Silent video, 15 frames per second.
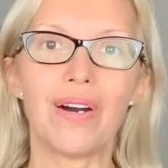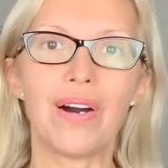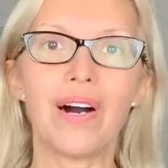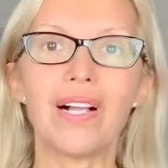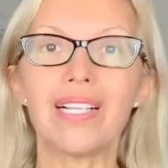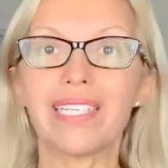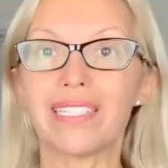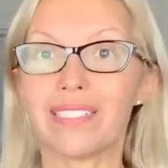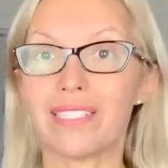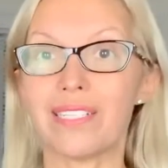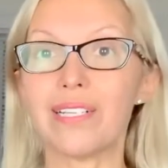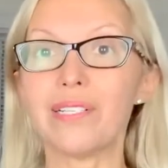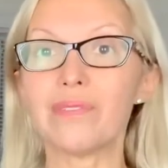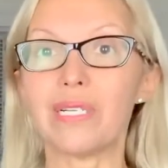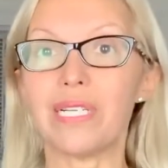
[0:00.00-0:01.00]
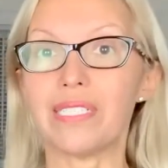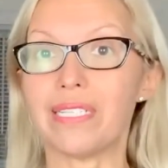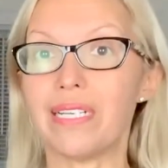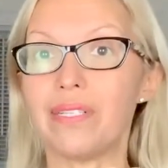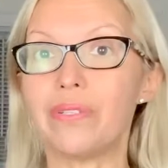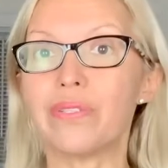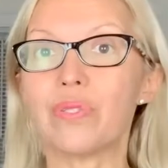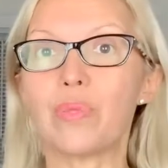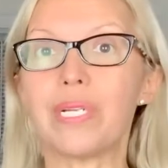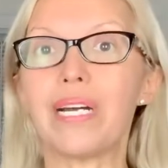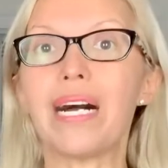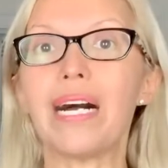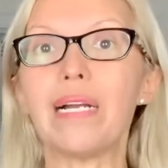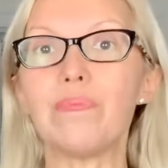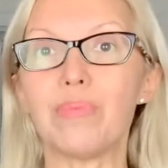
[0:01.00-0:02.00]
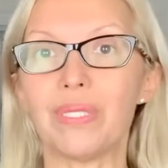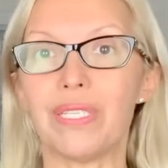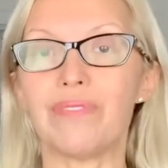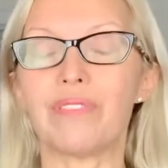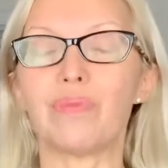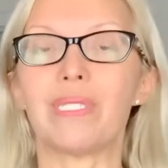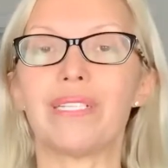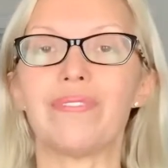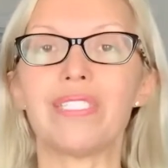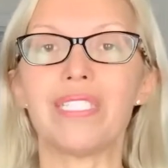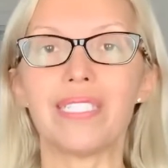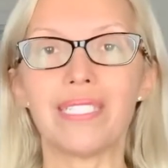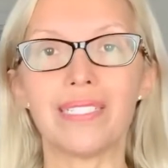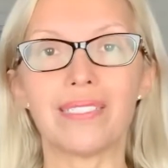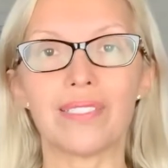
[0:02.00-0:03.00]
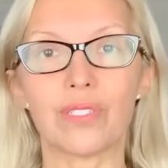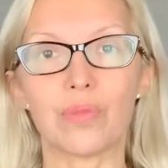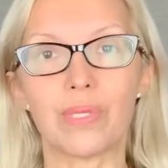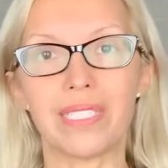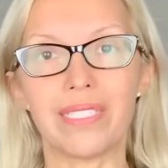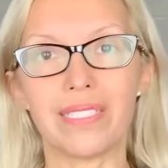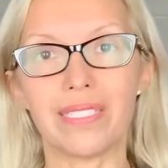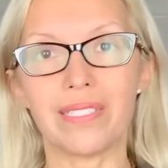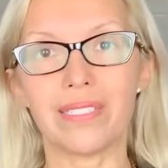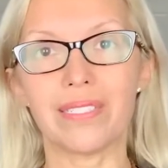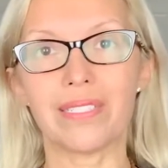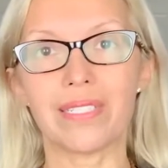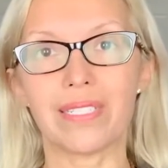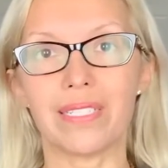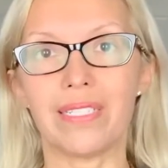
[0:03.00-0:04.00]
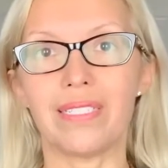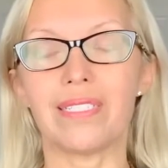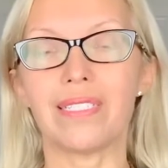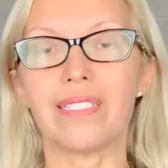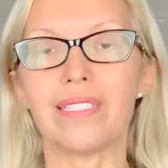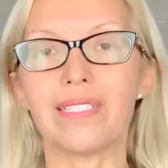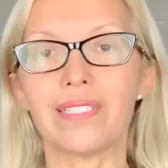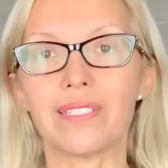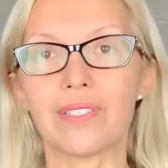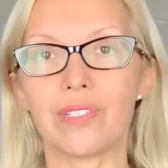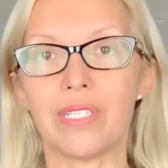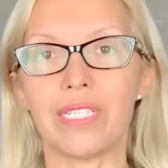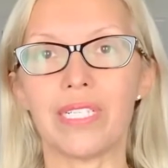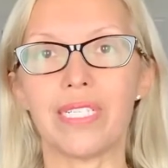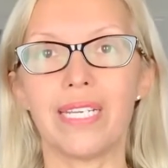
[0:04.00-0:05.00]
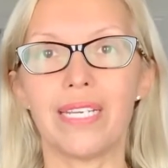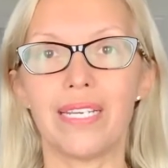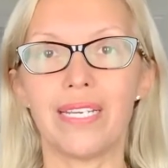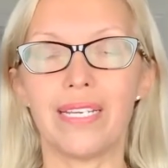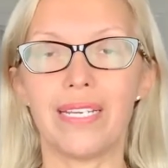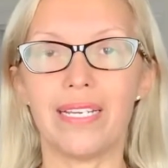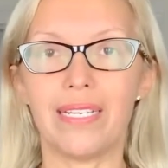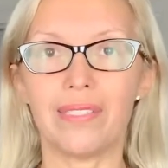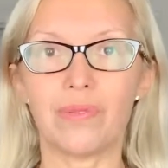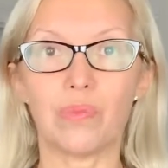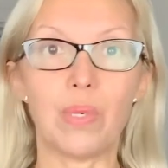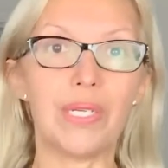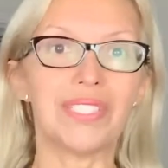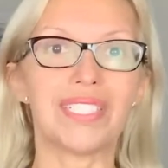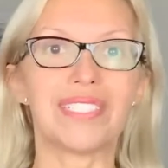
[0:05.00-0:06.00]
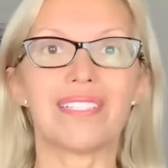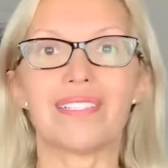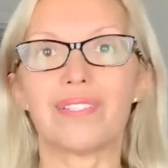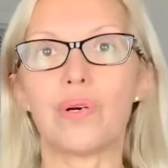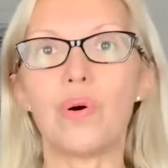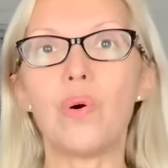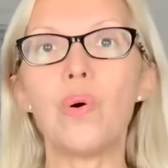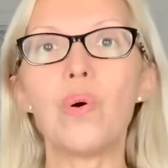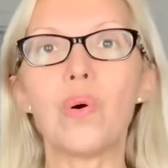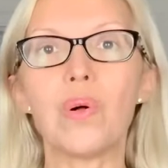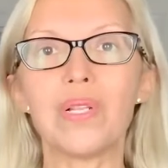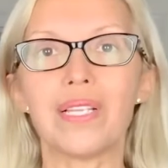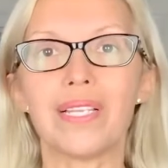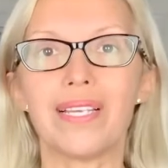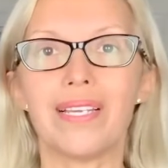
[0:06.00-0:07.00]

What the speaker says: All I can share right now is what I believe and what I've seen in 20 years in this industry and wellness as a whole.